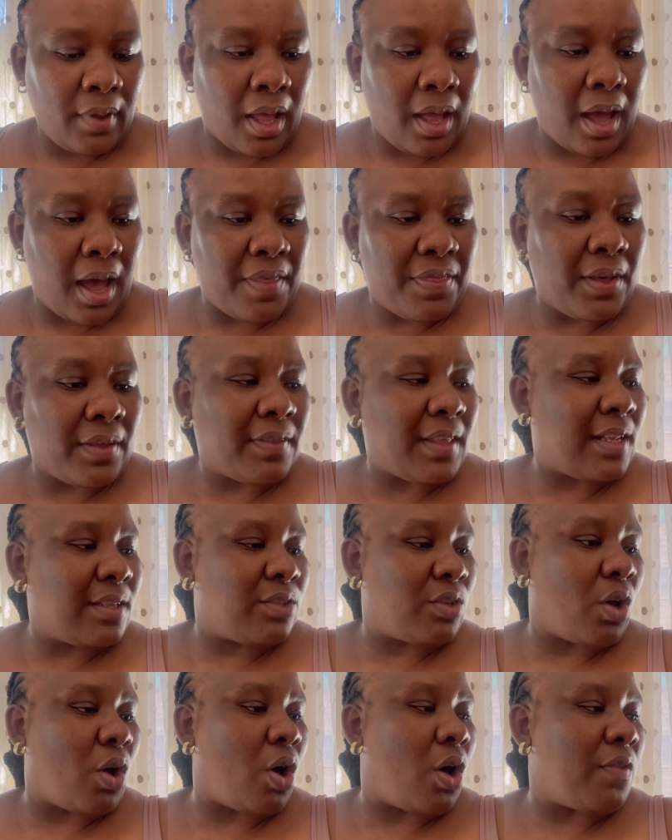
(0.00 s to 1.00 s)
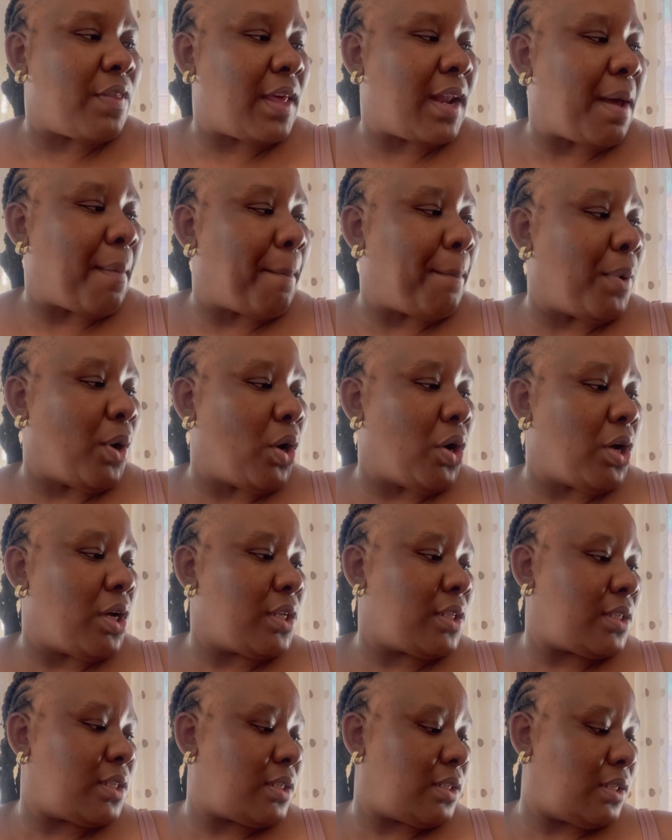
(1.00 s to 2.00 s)
I think that's all that I
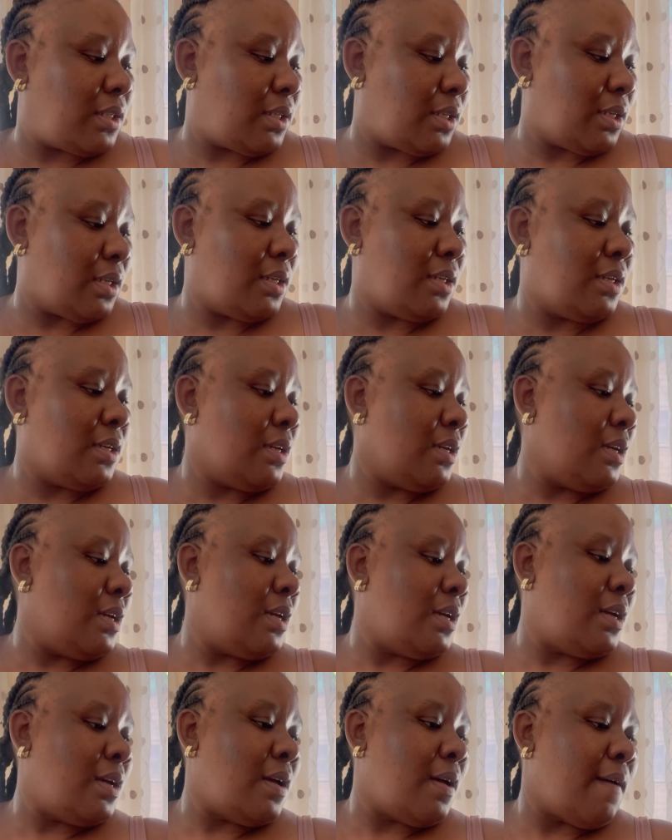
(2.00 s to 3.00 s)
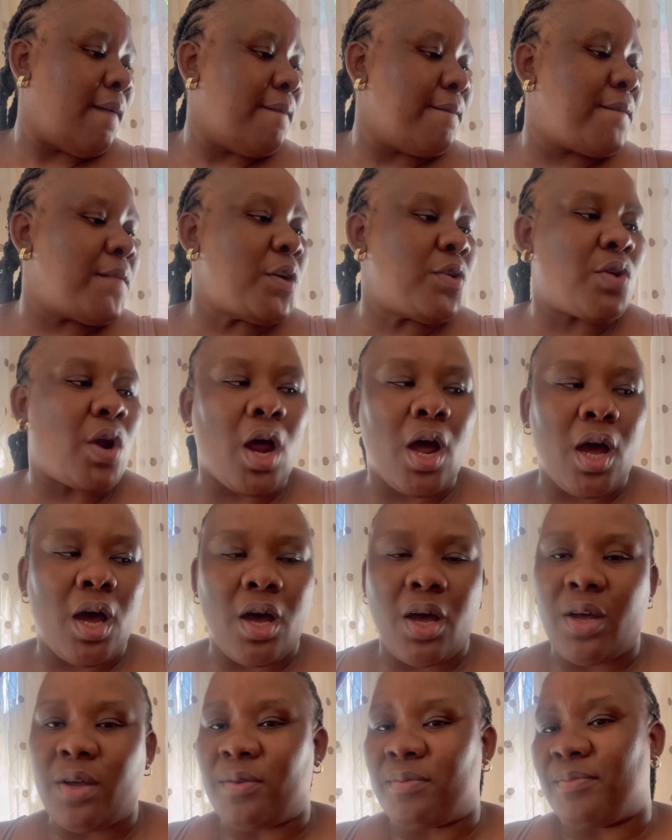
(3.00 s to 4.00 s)
bought
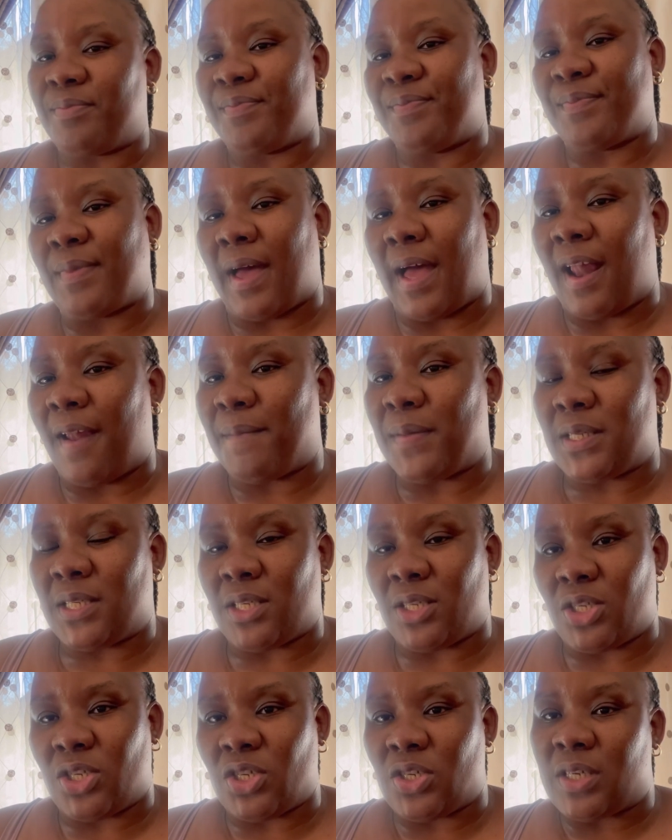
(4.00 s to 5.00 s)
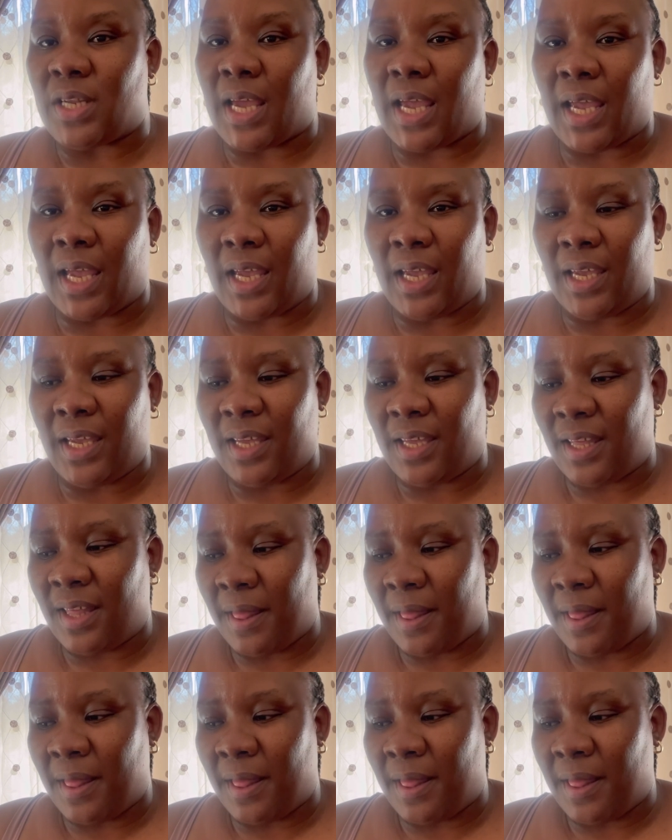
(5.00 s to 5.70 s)
from Alberton today.